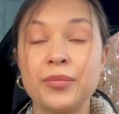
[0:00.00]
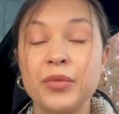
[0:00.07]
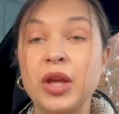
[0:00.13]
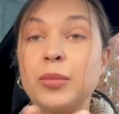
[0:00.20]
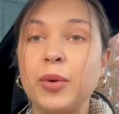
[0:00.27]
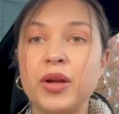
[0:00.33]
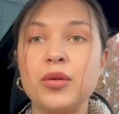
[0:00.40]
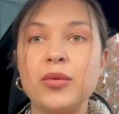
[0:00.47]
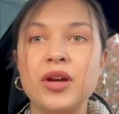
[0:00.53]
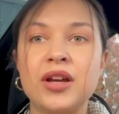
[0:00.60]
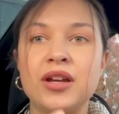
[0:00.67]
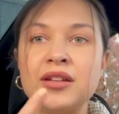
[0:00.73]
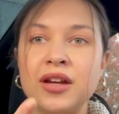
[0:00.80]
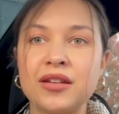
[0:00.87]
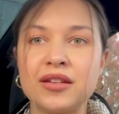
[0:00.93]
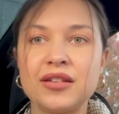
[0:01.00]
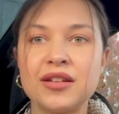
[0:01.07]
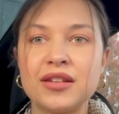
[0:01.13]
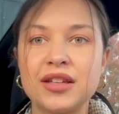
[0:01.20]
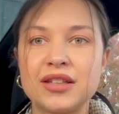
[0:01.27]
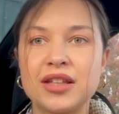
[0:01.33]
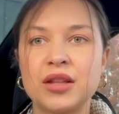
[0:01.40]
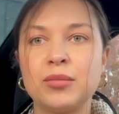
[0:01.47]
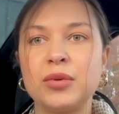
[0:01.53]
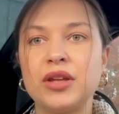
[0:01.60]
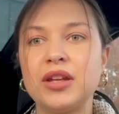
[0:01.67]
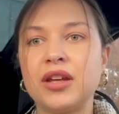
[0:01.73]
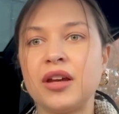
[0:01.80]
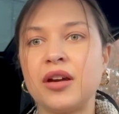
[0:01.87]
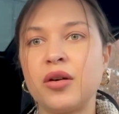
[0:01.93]
And by the way, another thing that can be
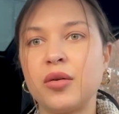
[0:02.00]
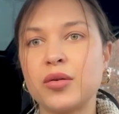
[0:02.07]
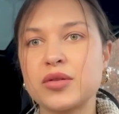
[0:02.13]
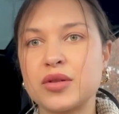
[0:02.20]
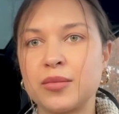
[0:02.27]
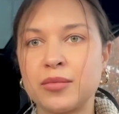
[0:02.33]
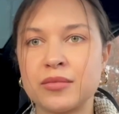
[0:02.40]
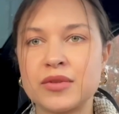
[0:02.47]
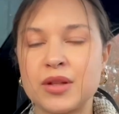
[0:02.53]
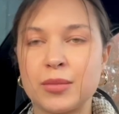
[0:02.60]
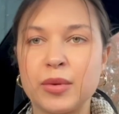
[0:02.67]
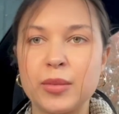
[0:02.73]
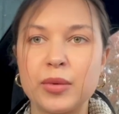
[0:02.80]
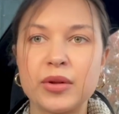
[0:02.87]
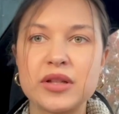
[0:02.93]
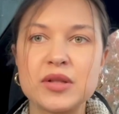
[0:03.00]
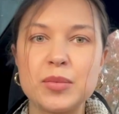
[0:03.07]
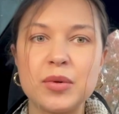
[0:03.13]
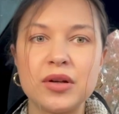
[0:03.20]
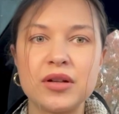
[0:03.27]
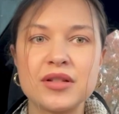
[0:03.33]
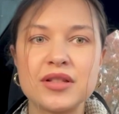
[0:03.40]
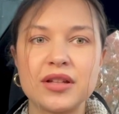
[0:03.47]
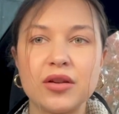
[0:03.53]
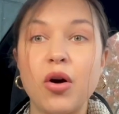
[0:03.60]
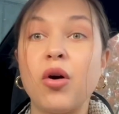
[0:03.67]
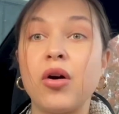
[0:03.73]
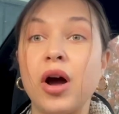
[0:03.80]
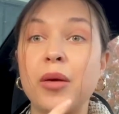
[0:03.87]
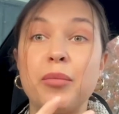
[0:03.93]
here, also some people experience that,
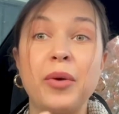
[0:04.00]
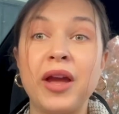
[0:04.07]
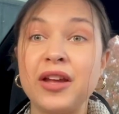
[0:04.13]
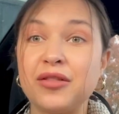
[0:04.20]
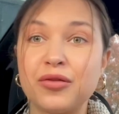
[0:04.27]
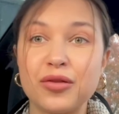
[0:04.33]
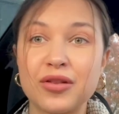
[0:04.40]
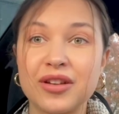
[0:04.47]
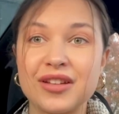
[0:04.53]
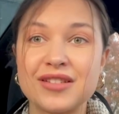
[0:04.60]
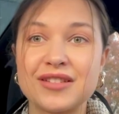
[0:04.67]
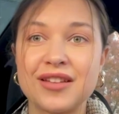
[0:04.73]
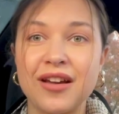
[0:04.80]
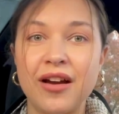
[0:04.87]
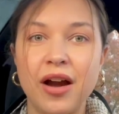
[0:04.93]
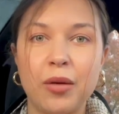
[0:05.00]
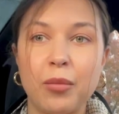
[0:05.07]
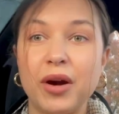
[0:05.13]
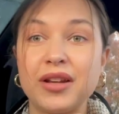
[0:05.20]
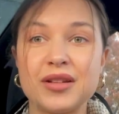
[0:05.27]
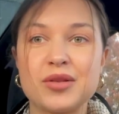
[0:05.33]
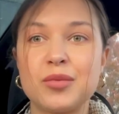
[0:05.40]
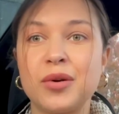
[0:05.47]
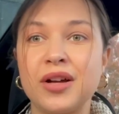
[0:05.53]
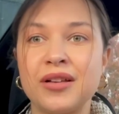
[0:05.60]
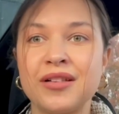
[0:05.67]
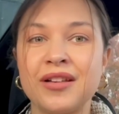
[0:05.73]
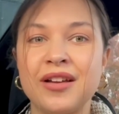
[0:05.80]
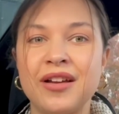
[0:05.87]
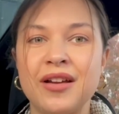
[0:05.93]
oh, I paid for this, I might as
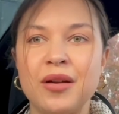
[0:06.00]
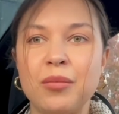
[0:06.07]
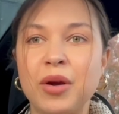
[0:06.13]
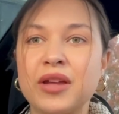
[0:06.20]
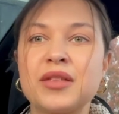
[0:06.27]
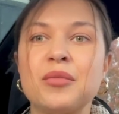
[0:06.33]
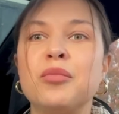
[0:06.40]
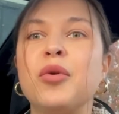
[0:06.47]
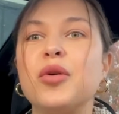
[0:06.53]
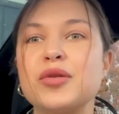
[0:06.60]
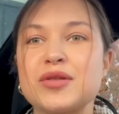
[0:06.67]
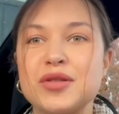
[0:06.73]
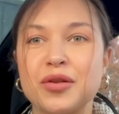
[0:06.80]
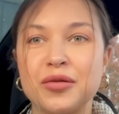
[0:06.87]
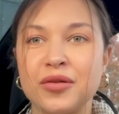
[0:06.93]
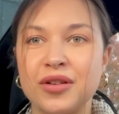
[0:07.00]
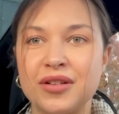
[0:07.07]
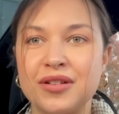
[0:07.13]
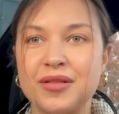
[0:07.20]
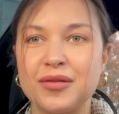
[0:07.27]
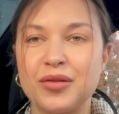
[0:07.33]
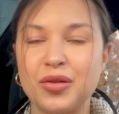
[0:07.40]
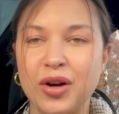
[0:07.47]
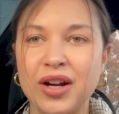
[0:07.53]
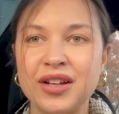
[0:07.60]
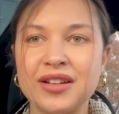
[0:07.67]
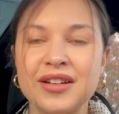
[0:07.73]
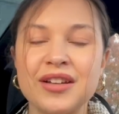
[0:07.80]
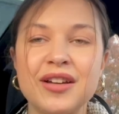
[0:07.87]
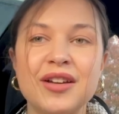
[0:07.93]
well make the most of it,
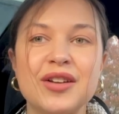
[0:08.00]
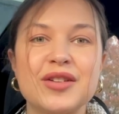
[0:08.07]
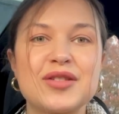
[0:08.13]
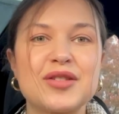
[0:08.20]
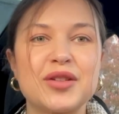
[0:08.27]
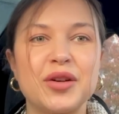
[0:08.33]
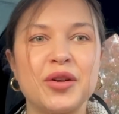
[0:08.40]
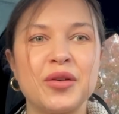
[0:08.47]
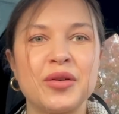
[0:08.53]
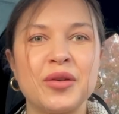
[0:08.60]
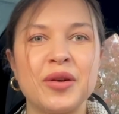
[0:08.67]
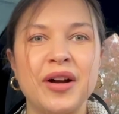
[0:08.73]
right? So